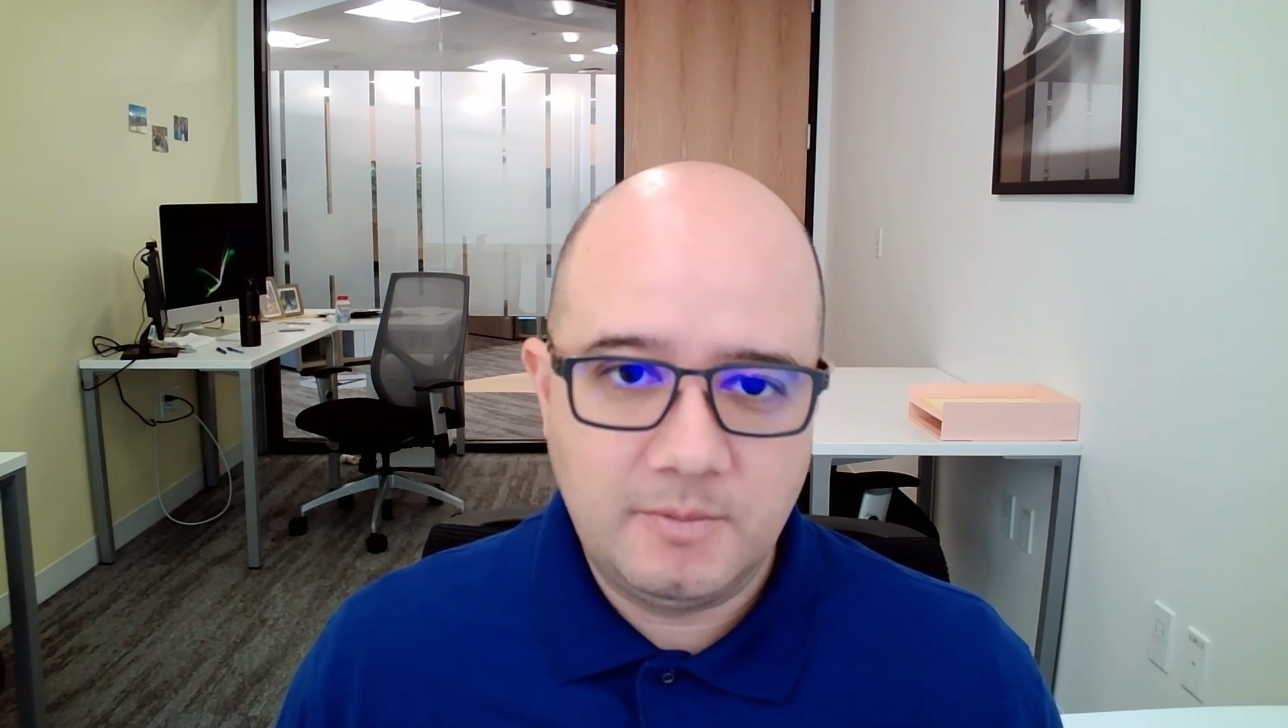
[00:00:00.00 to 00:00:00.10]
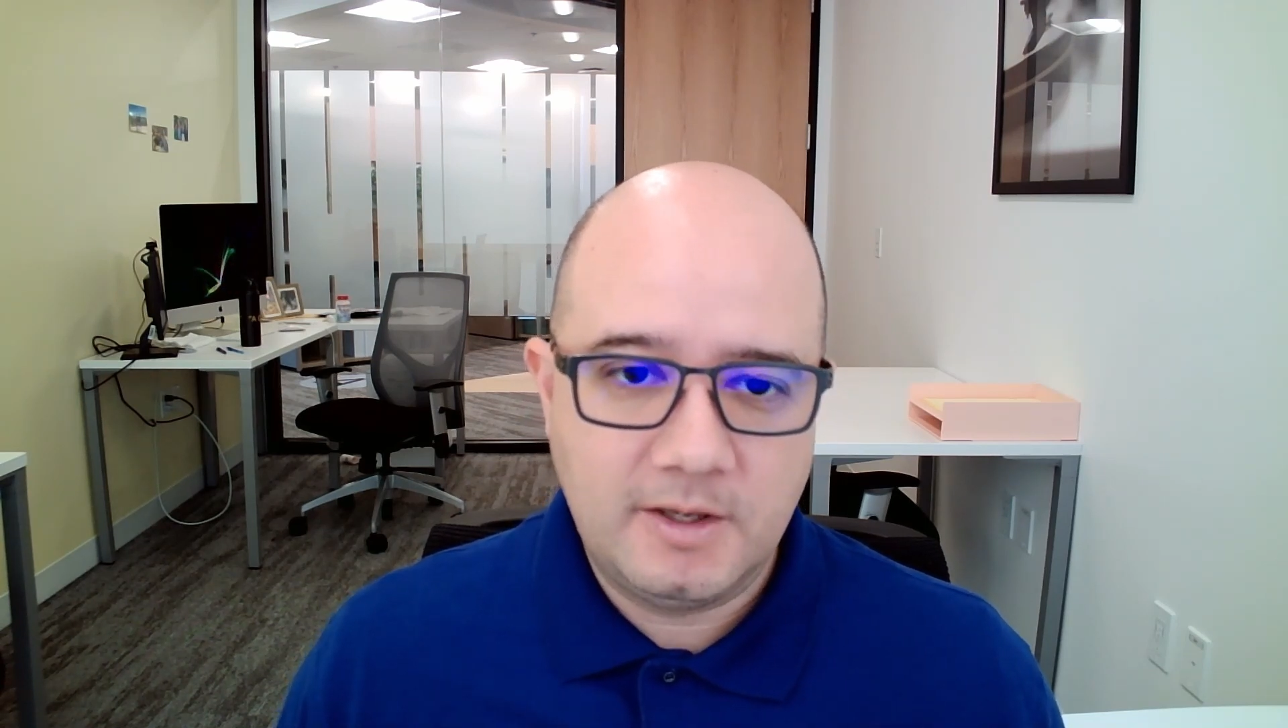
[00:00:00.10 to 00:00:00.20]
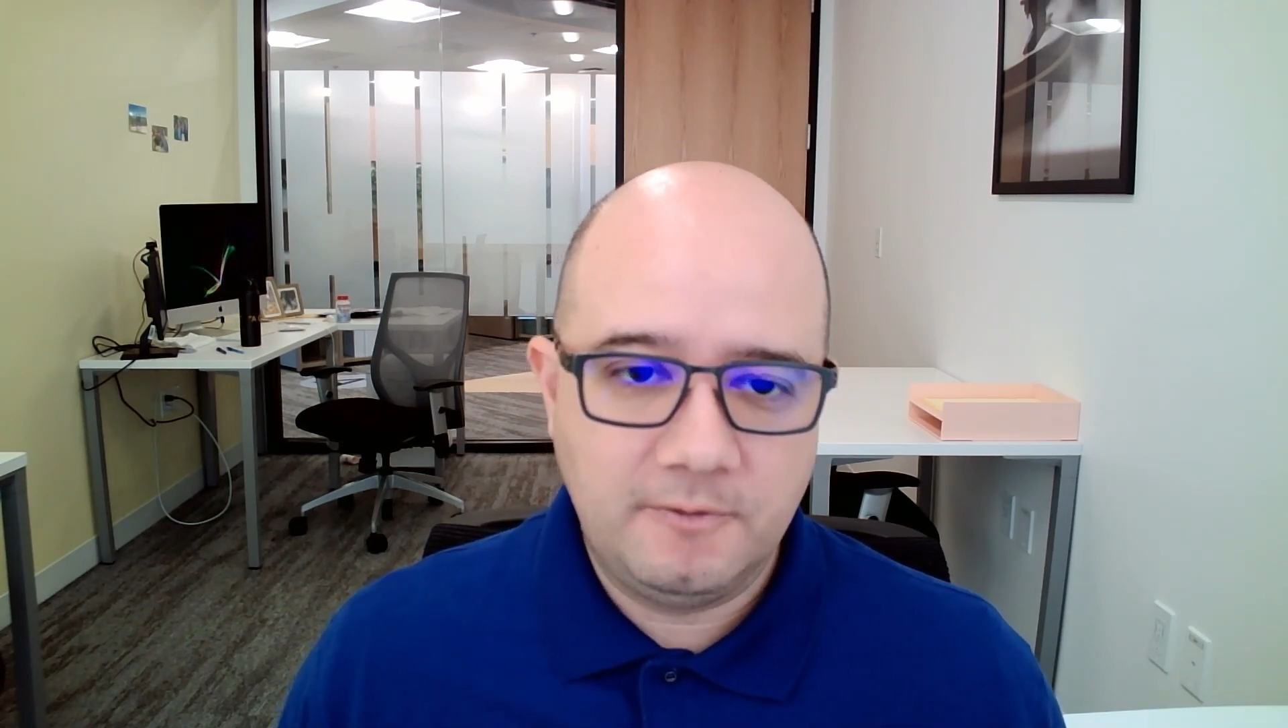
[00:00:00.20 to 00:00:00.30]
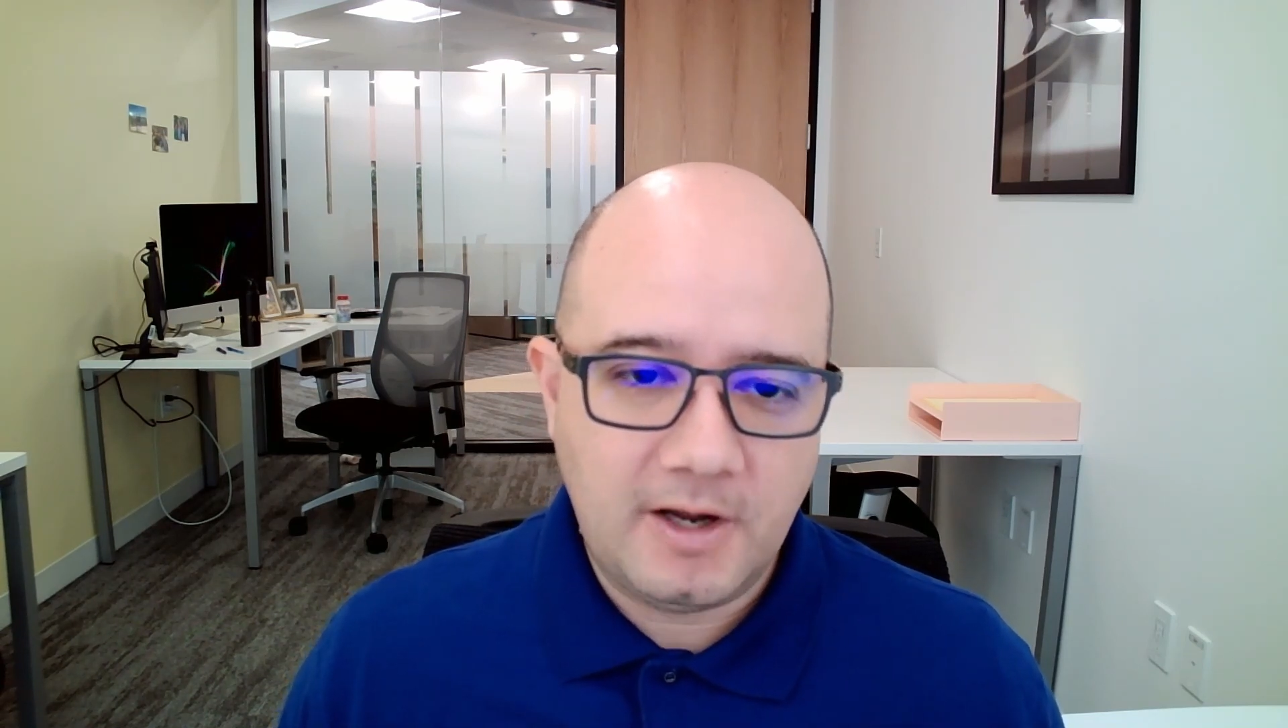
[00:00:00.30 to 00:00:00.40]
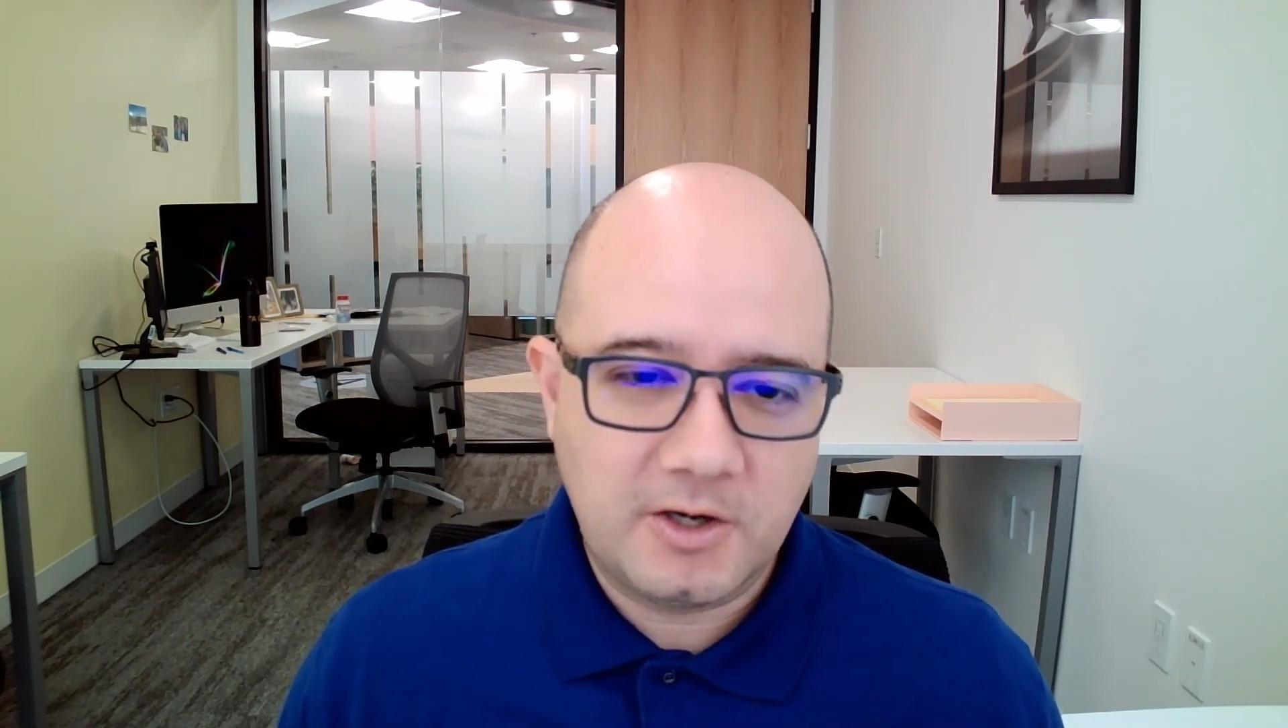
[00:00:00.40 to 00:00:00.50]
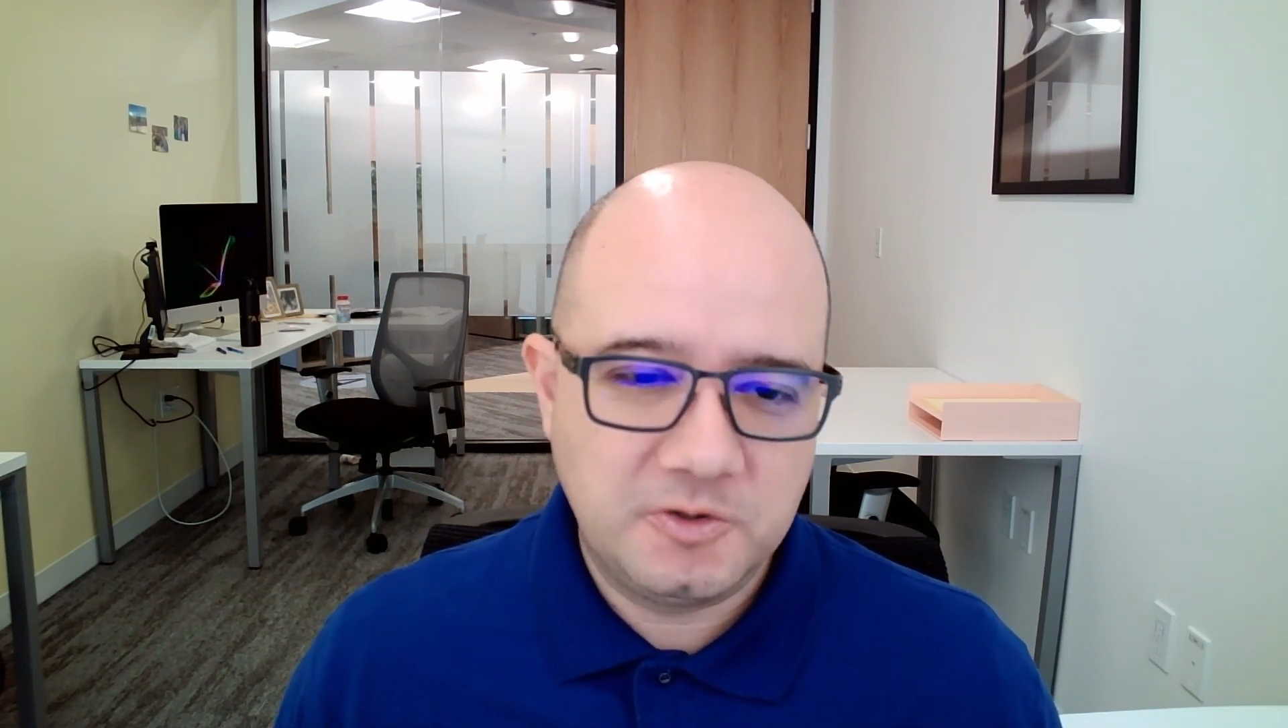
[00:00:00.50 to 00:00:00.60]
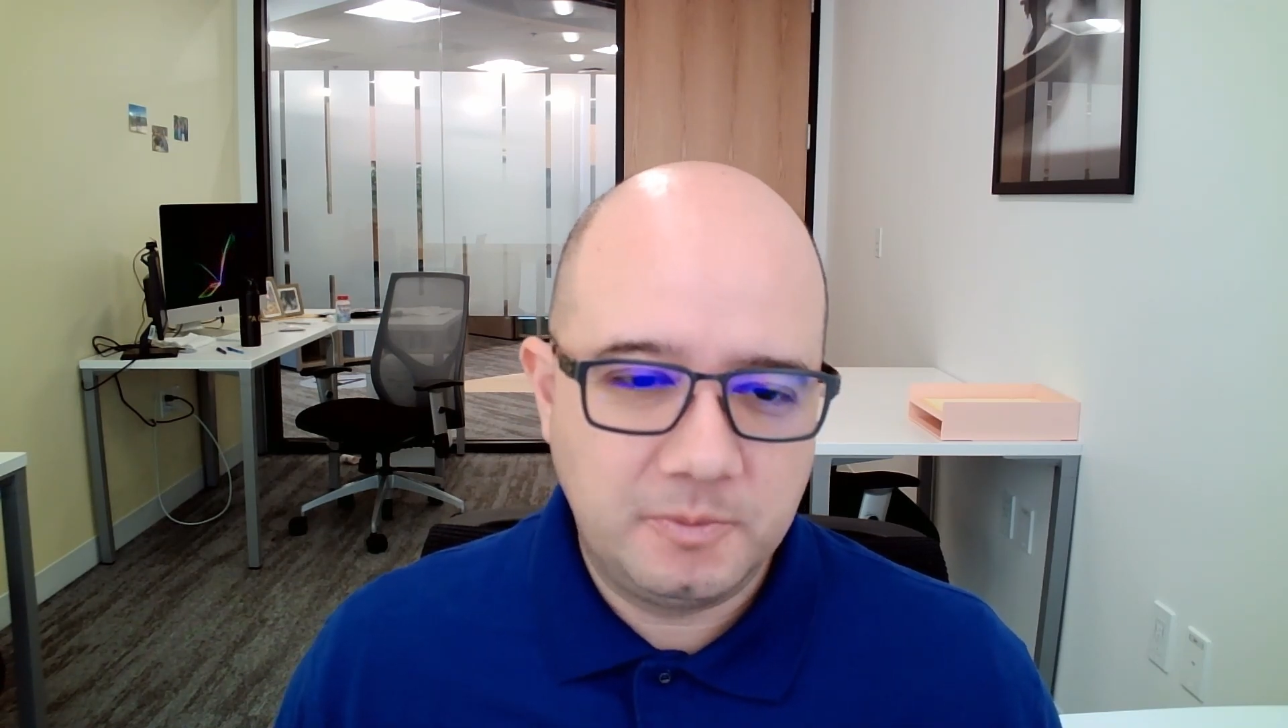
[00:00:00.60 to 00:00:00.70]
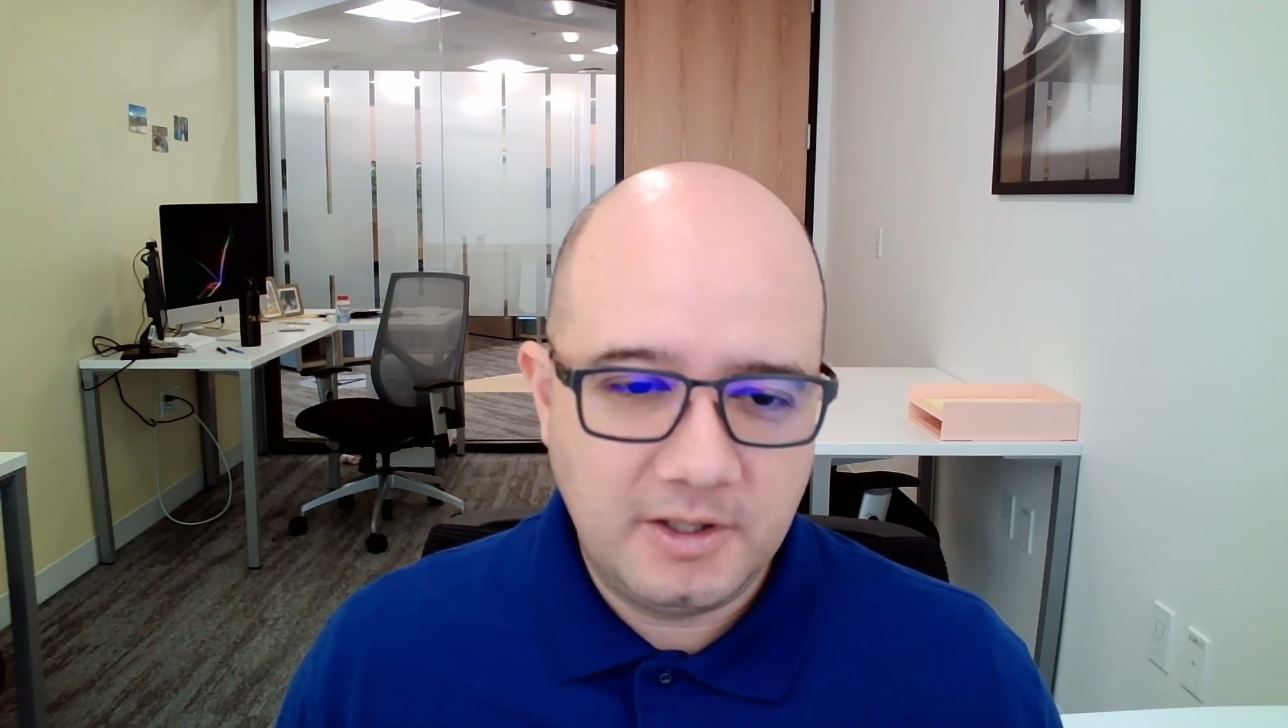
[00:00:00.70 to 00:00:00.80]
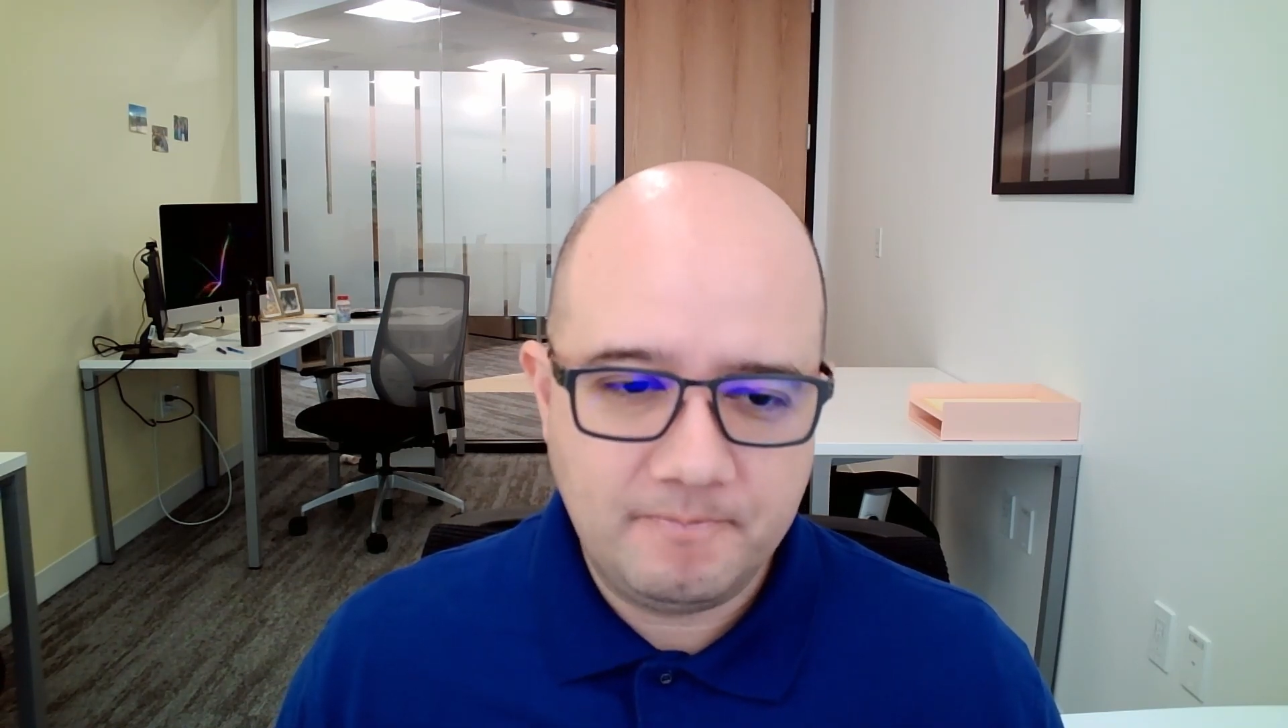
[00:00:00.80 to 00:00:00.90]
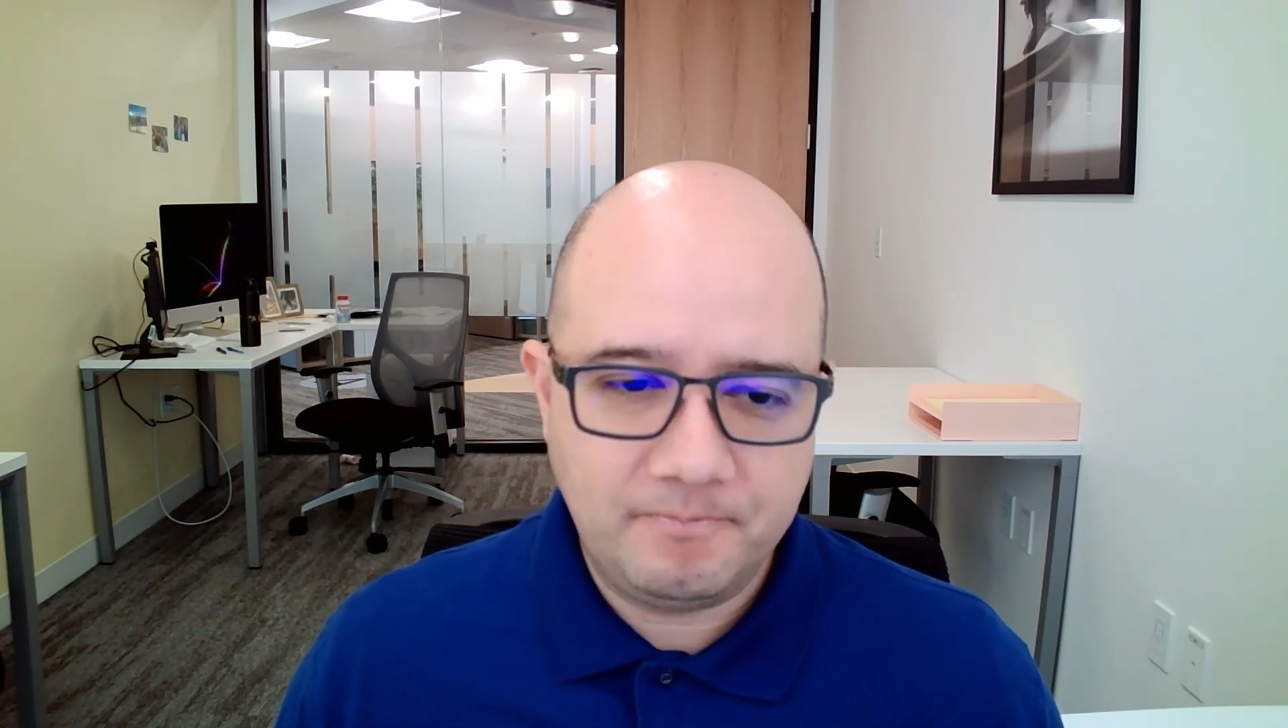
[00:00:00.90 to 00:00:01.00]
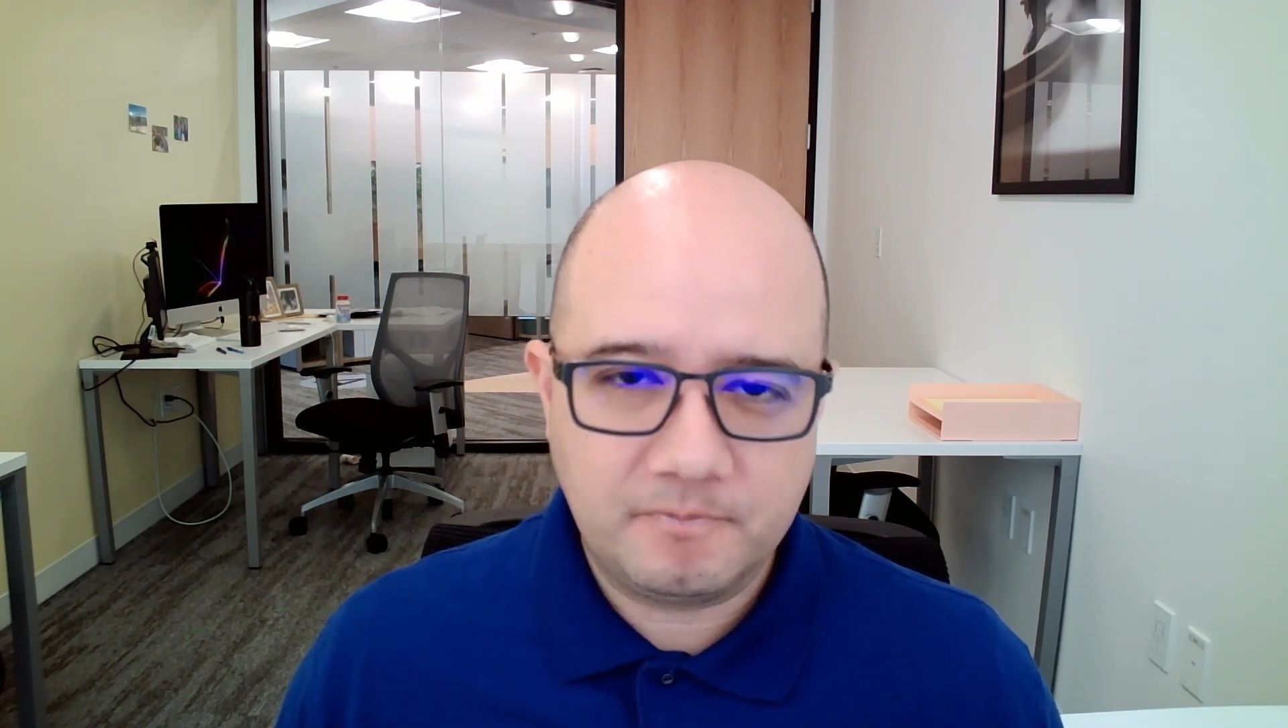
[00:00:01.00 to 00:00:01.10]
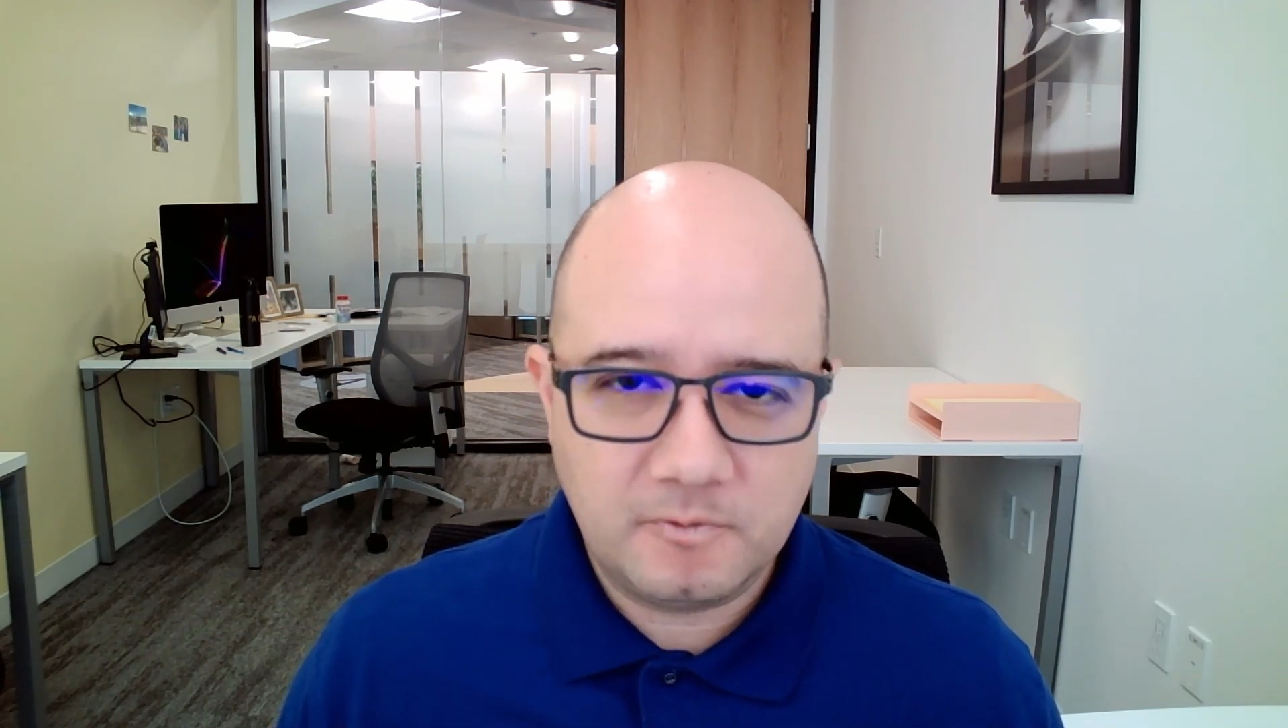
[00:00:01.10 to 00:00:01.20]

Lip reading: manufacturers, but